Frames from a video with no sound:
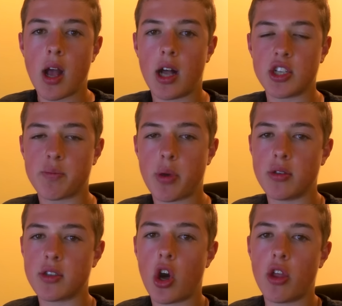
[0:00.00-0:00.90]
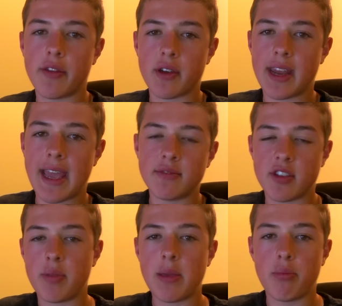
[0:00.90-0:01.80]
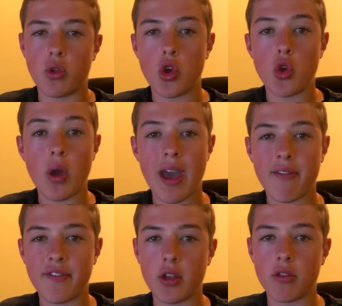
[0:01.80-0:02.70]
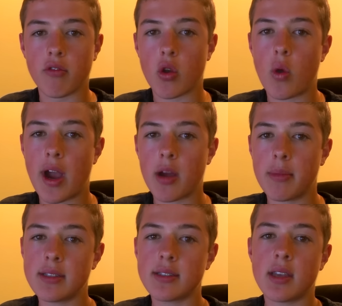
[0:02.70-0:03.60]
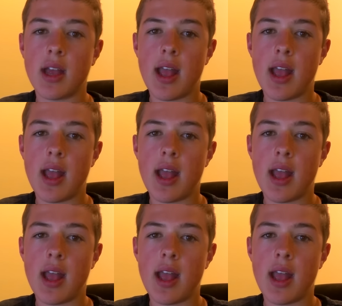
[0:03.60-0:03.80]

I'll just post all the different names of people who have filled the requirements,